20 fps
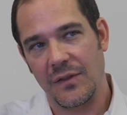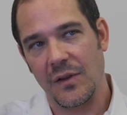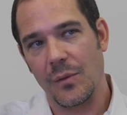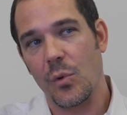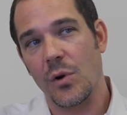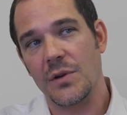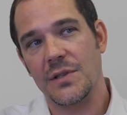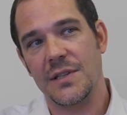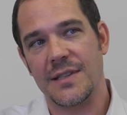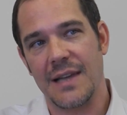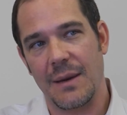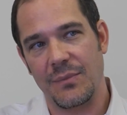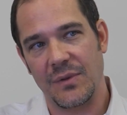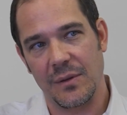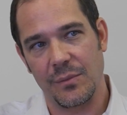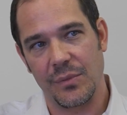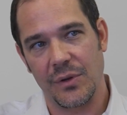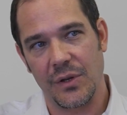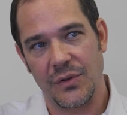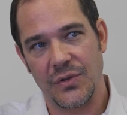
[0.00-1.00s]
they're more
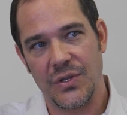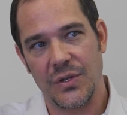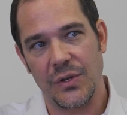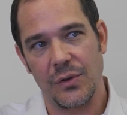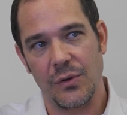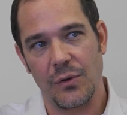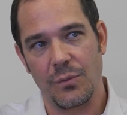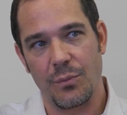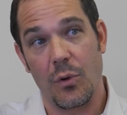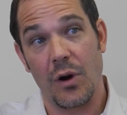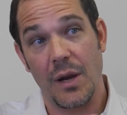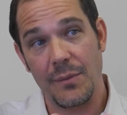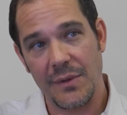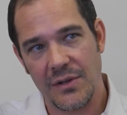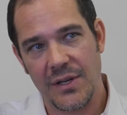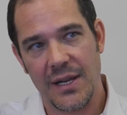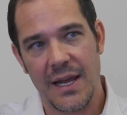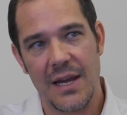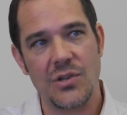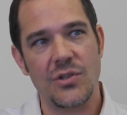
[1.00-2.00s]
susceptible to point
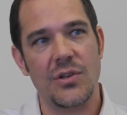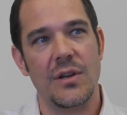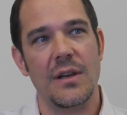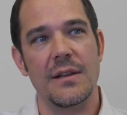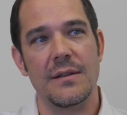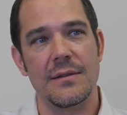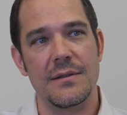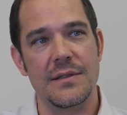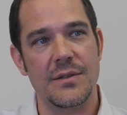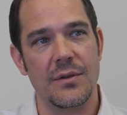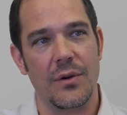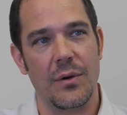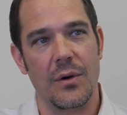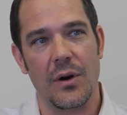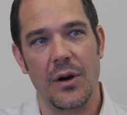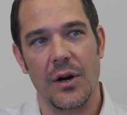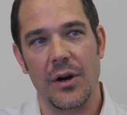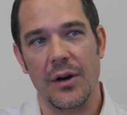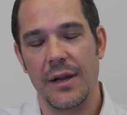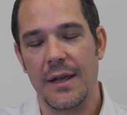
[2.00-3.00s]
mutations
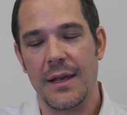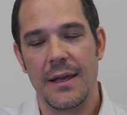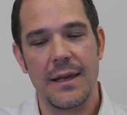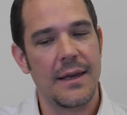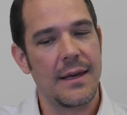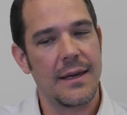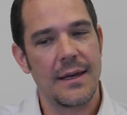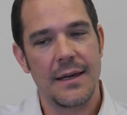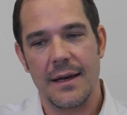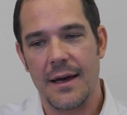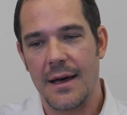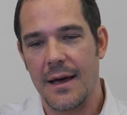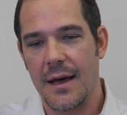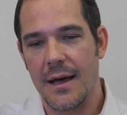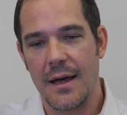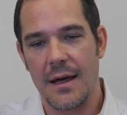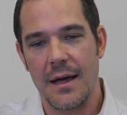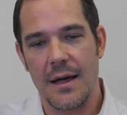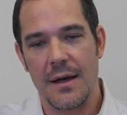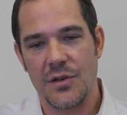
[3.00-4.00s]
or
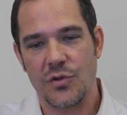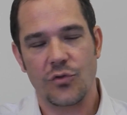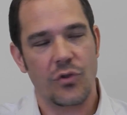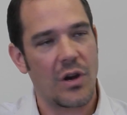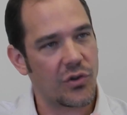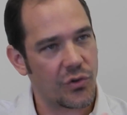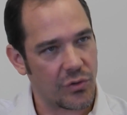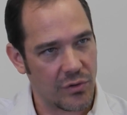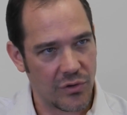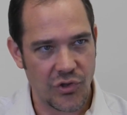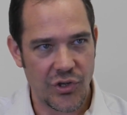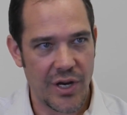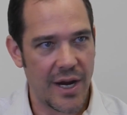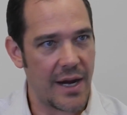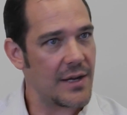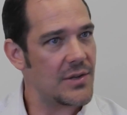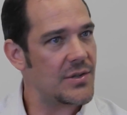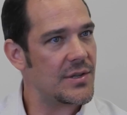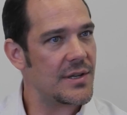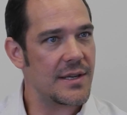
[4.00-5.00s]
structural
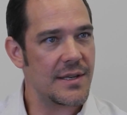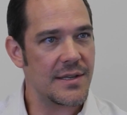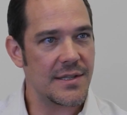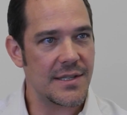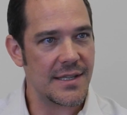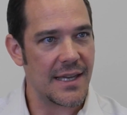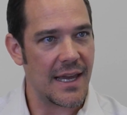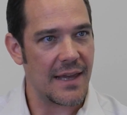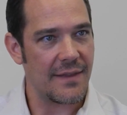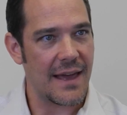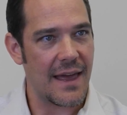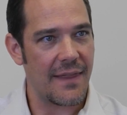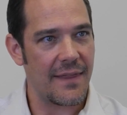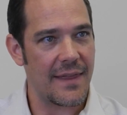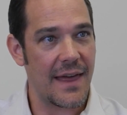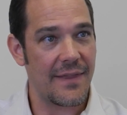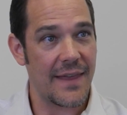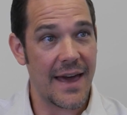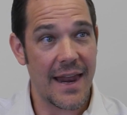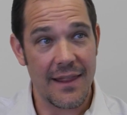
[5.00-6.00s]
changes, and
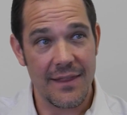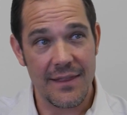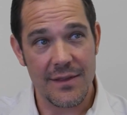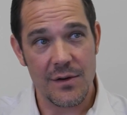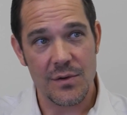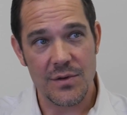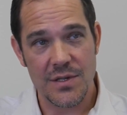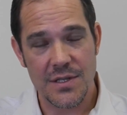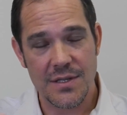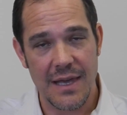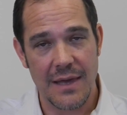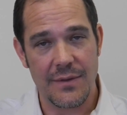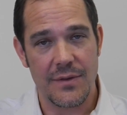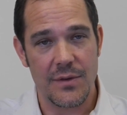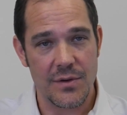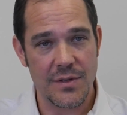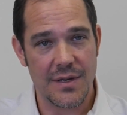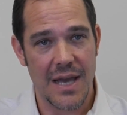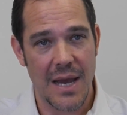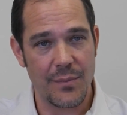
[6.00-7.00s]
those
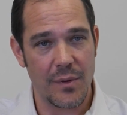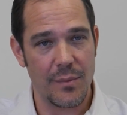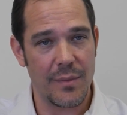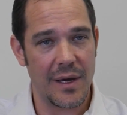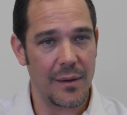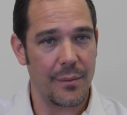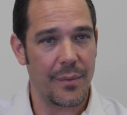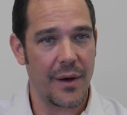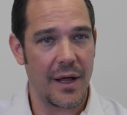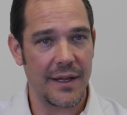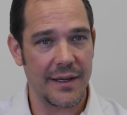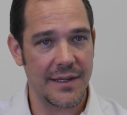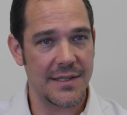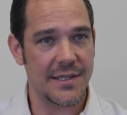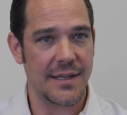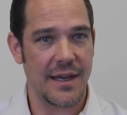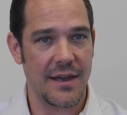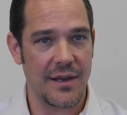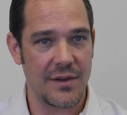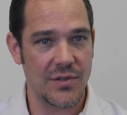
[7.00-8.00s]
hypermetabolic
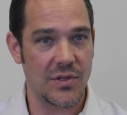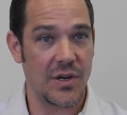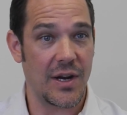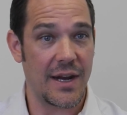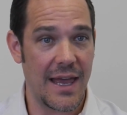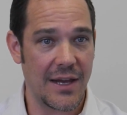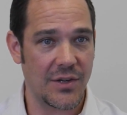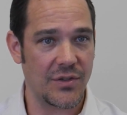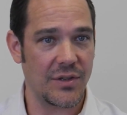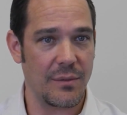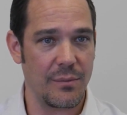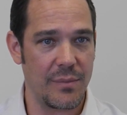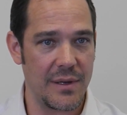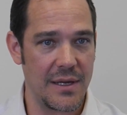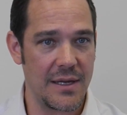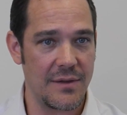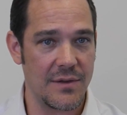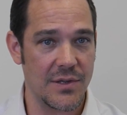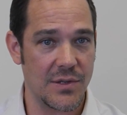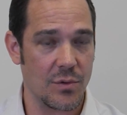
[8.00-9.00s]
cells could actually
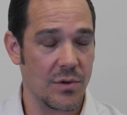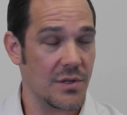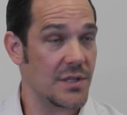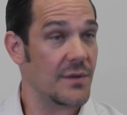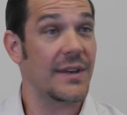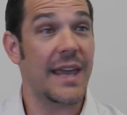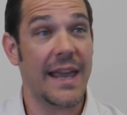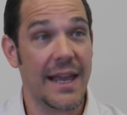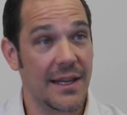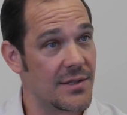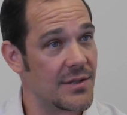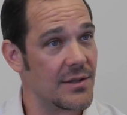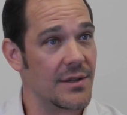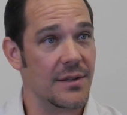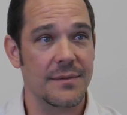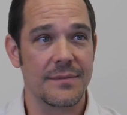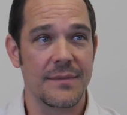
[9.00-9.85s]
be the source of cancer,